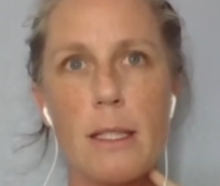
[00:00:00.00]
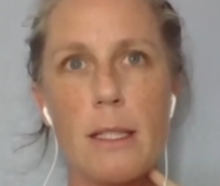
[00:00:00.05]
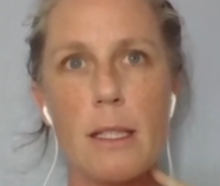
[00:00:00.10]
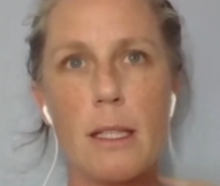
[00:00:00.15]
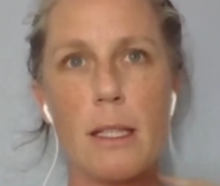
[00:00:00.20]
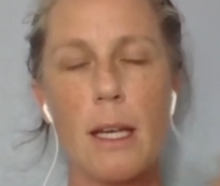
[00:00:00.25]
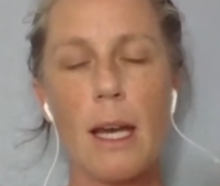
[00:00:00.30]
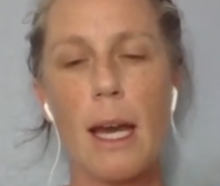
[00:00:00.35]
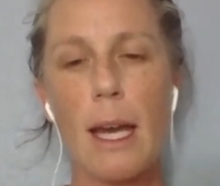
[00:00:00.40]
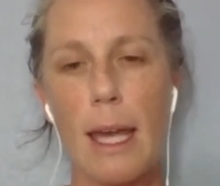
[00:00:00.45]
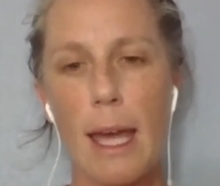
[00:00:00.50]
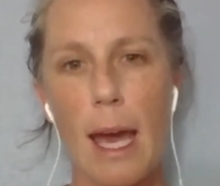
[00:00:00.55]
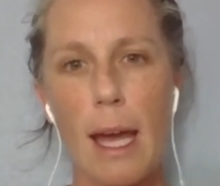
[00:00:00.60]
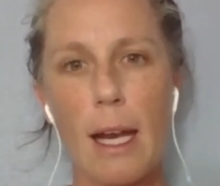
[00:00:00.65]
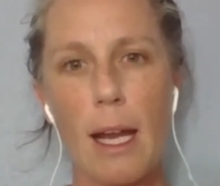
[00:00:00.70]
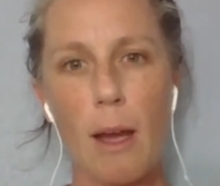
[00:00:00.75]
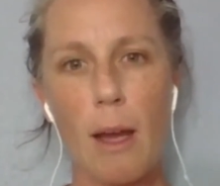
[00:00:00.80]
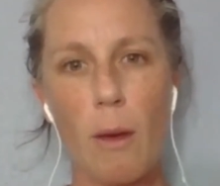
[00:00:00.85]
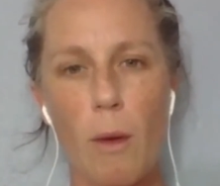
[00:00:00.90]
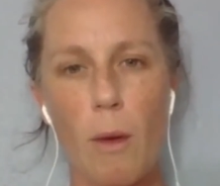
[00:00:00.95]
again,
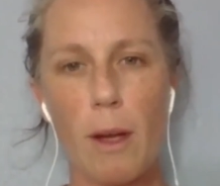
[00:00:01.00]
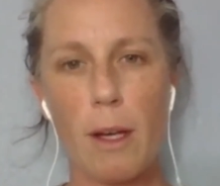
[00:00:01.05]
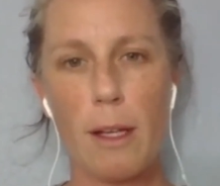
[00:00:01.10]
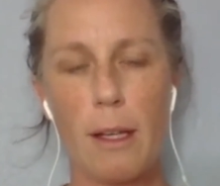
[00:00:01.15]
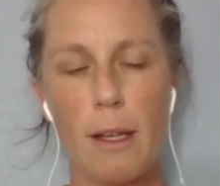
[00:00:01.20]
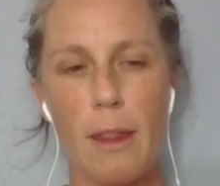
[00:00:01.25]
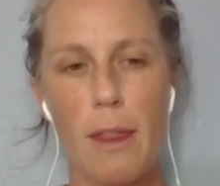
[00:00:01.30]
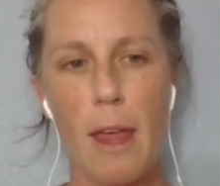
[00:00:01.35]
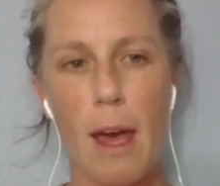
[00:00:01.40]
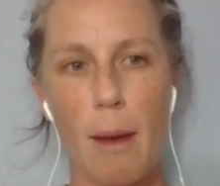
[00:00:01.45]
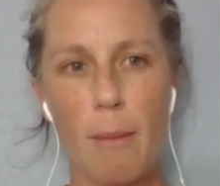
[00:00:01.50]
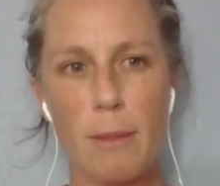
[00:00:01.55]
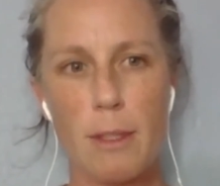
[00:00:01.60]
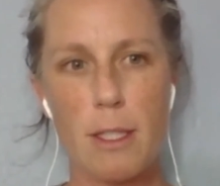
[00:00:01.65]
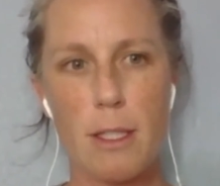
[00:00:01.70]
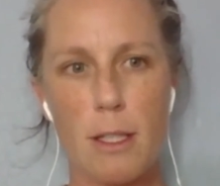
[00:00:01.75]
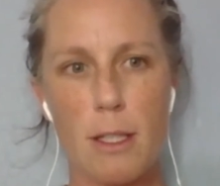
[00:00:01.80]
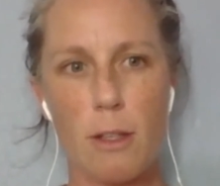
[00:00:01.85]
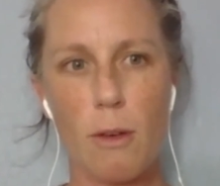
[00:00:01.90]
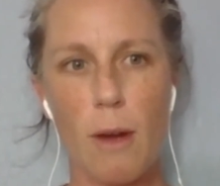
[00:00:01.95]
I wanted them
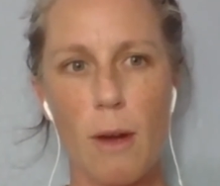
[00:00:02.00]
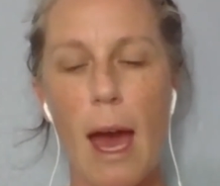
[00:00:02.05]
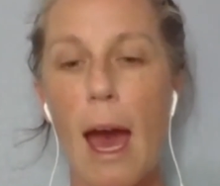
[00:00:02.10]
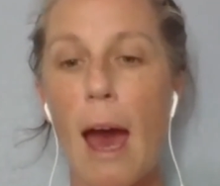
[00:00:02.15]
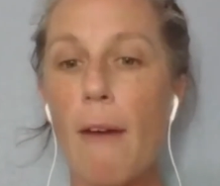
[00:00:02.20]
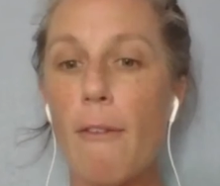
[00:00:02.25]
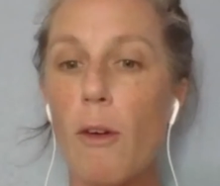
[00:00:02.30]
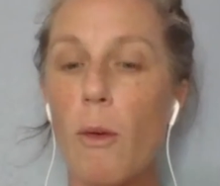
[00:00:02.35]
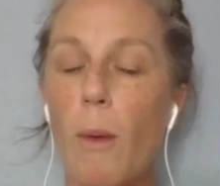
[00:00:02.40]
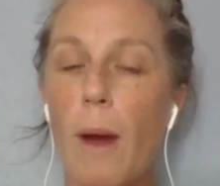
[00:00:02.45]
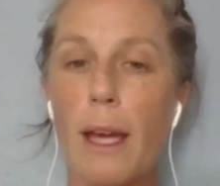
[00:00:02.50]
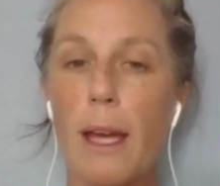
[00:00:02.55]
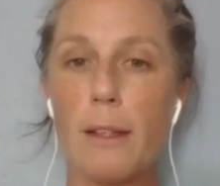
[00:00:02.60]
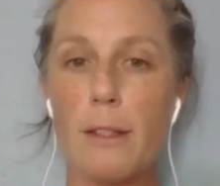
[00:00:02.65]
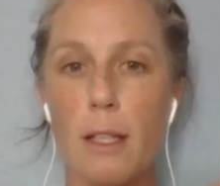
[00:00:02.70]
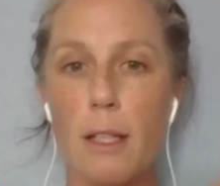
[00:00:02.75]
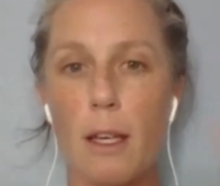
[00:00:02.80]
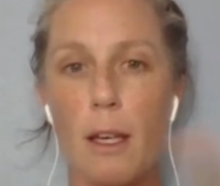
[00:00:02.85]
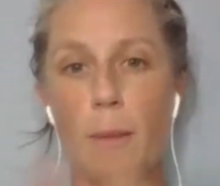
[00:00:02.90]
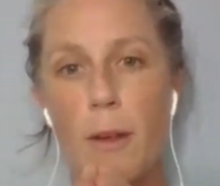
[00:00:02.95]
to have a way to
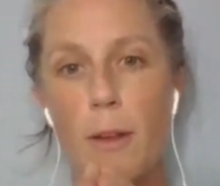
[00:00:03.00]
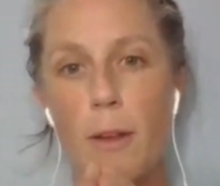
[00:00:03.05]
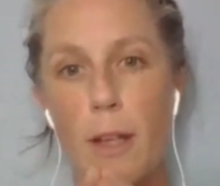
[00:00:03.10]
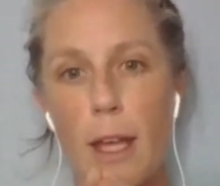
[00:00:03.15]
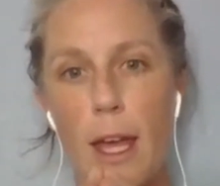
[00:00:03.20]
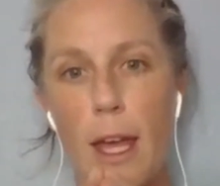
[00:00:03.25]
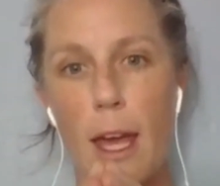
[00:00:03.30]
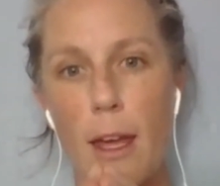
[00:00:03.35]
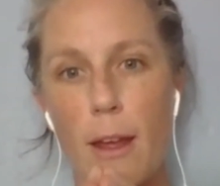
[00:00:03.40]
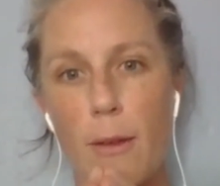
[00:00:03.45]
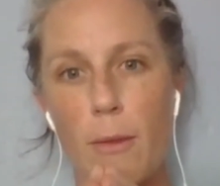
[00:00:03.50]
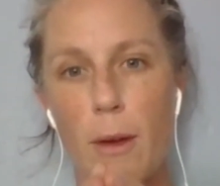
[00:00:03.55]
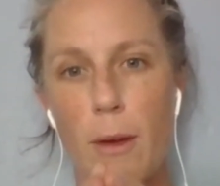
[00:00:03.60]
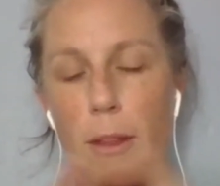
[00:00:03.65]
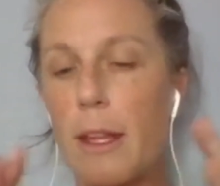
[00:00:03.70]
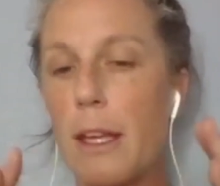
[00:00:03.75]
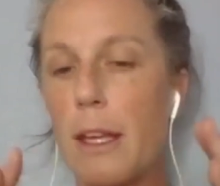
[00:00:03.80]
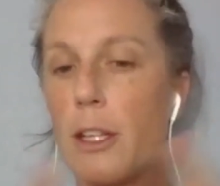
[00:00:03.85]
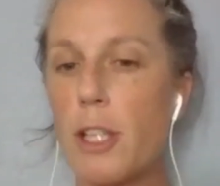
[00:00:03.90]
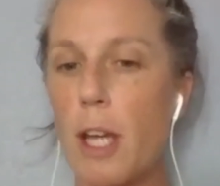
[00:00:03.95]
communicate with
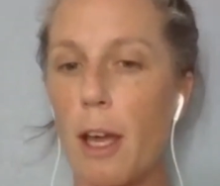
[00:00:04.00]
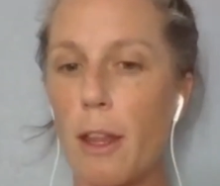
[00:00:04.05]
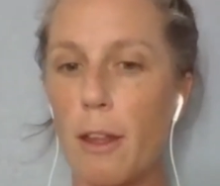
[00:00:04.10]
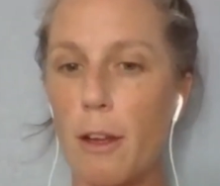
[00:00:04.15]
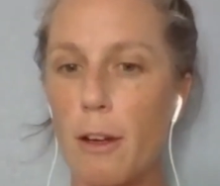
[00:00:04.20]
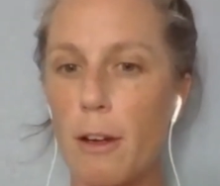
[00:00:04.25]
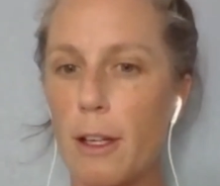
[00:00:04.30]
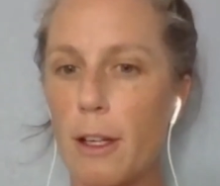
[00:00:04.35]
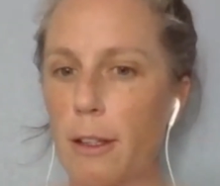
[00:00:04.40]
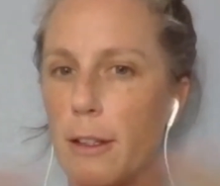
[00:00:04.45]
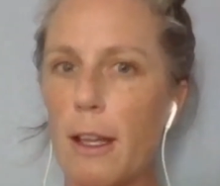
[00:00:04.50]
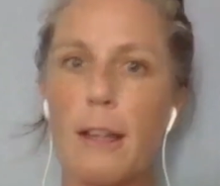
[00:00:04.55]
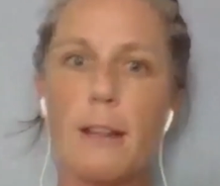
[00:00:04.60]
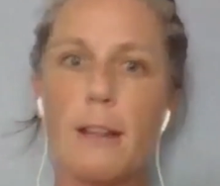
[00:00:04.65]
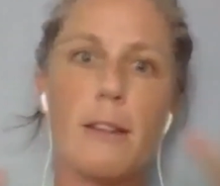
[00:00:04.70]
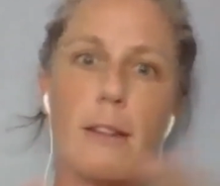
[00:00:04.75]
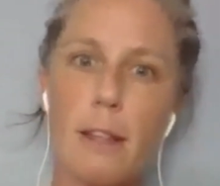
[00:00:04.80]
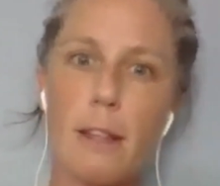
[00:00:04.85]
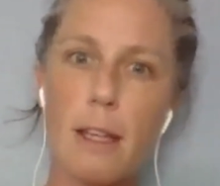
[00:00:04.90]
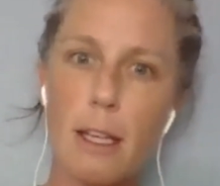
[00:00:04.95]
each other and
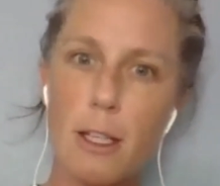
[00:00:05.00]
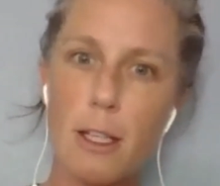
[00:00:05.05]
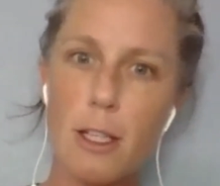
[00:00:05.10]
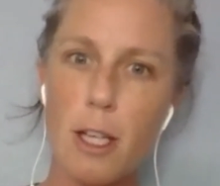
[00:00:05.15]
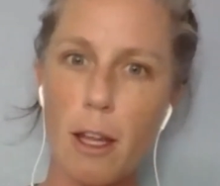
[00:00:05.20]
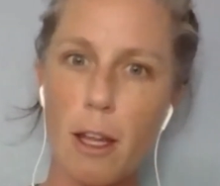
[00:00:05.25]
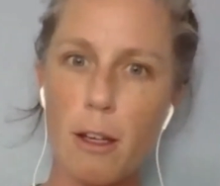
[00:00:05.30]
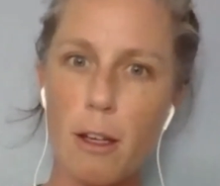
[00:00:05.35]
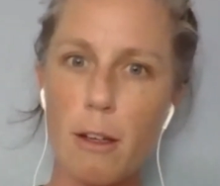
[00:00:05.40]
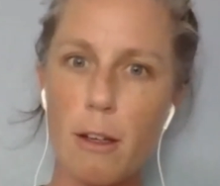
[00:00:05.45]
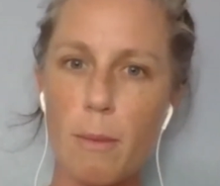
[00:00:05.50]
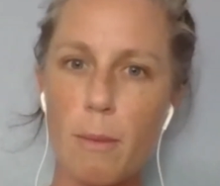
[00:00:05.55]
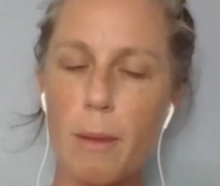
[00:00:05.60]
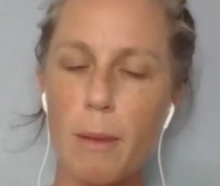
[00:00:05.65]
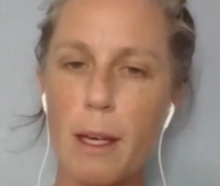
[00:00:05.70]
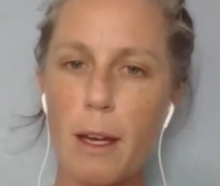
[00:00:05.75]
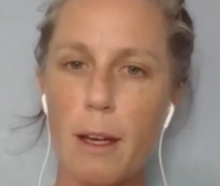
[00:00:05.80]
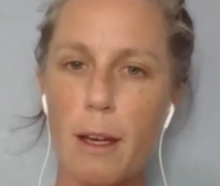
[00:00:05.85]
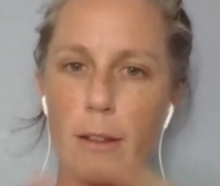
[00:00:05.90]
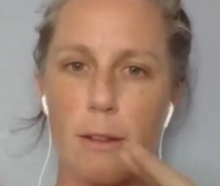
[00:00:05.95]
see each other,
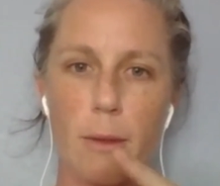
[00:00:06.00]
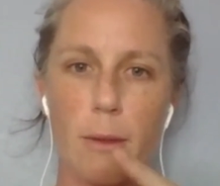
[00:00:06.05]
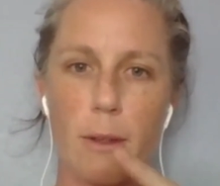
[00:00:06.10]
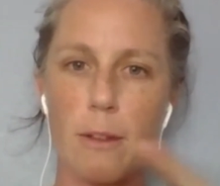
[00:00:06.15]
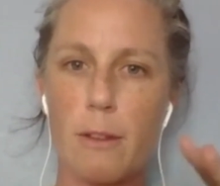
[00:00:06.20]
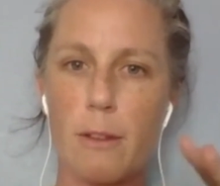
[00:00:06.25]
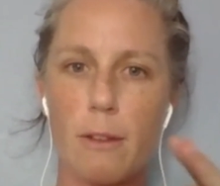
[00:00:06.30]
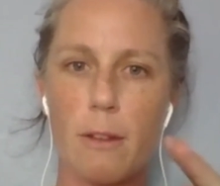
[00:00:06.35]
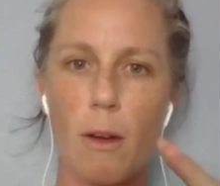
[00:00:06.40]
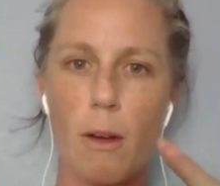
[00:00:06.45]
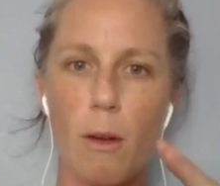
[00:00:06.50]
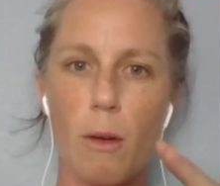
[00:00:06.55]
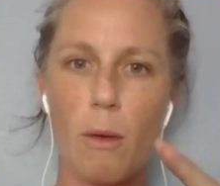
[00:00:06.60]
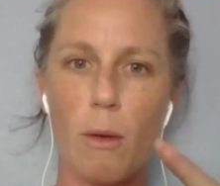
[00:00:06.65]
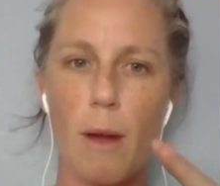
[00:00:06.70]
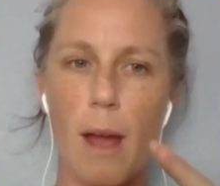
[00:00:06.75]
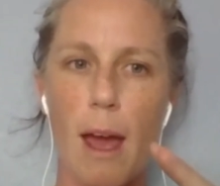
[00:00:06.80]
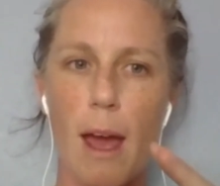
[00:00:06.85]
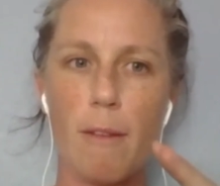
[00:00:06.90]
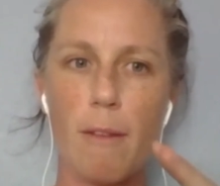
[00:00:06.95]
because we're so
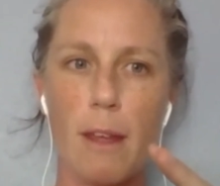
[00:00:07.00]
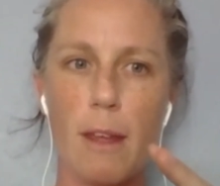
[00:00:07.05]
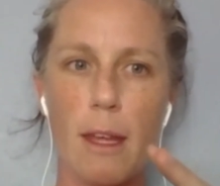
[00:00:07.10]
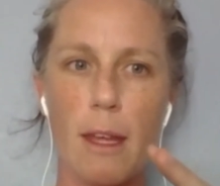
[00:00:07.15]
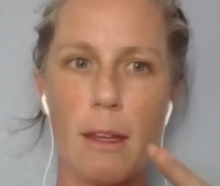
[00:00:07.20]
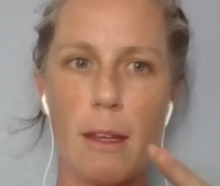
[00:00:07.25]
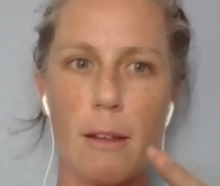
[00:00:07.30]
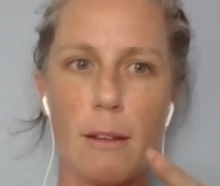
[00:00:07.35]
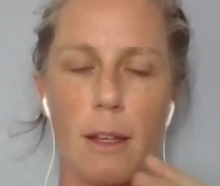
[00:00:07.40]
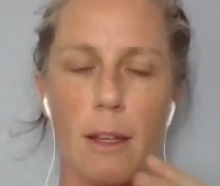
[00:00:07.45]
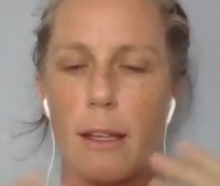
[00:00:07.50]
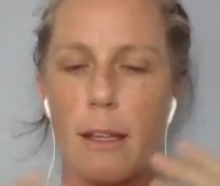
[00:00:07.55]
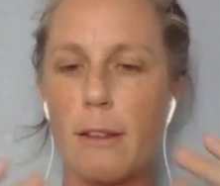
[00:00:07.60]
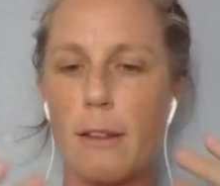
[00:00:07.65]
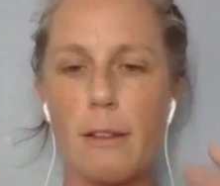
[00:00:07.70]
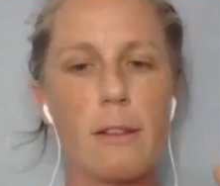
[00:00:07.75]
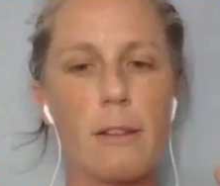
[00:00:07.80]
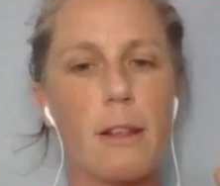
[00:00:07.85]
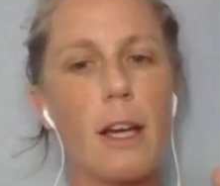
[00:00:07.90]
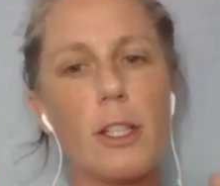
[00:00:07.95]
heavy, like,
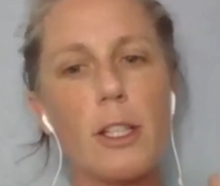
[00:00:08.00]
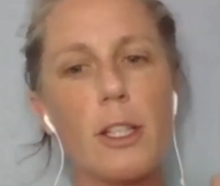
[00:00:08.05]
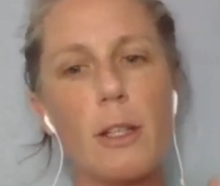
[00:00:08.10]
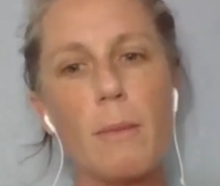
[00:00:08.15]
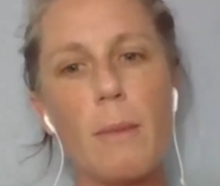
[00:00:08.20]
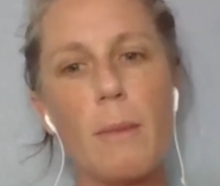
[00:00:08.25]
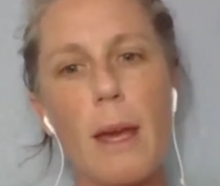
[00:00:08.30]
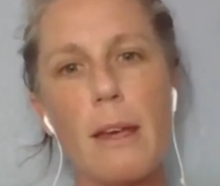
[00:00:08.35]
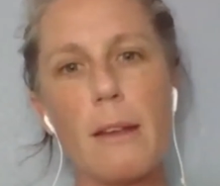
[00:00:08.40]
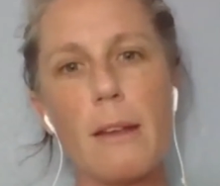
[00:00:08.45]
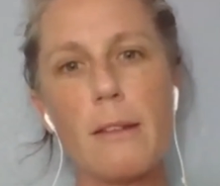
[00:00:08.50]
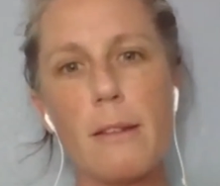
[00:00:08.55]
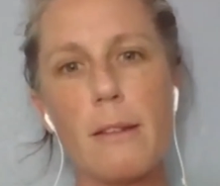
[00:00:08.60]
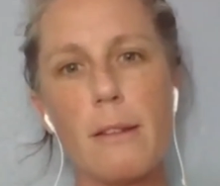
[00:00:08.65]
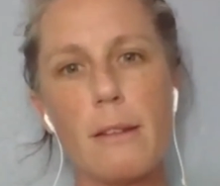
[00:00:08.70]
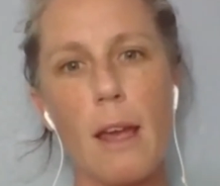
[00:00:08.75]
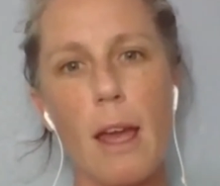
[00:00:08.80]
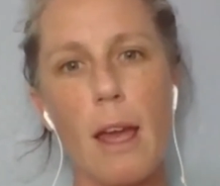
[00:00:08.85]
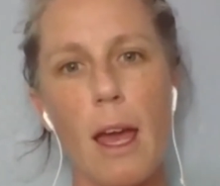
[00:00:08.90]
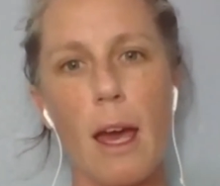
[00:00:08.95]
discussion
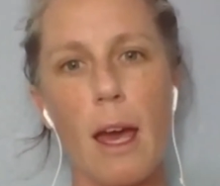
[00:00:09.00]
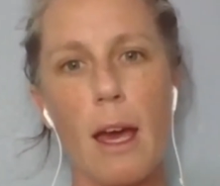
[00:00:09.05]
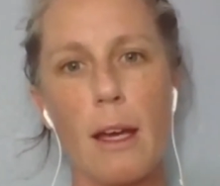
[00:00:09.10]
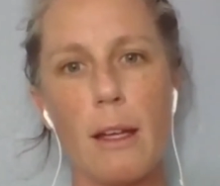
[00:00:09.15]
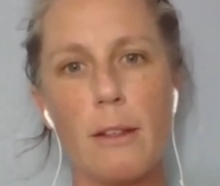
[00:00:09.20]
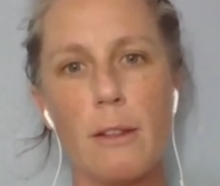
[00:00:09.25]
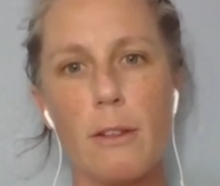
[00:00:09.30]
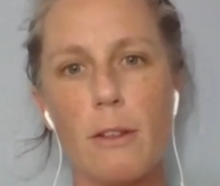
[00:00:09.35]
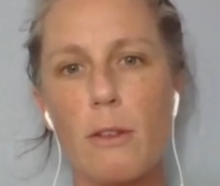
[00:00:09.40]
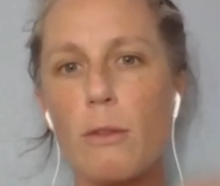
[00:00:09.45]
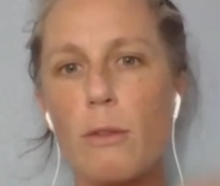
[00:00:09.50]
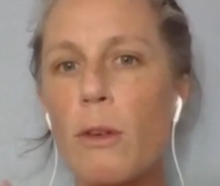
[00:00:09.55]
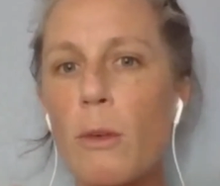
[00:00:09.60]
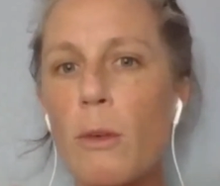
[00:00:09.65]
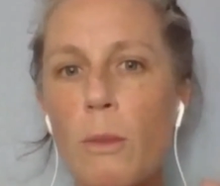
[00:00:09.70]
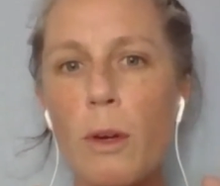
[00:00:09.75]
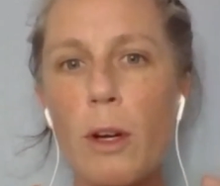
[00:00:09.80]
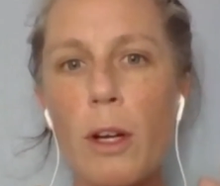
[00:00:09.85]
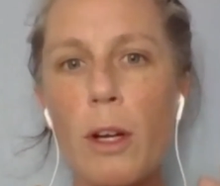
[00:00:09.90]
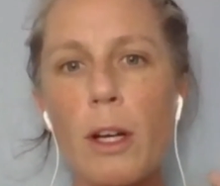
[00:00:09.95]
based and group
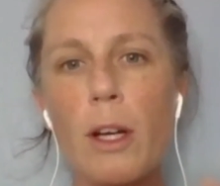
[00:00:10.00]
work.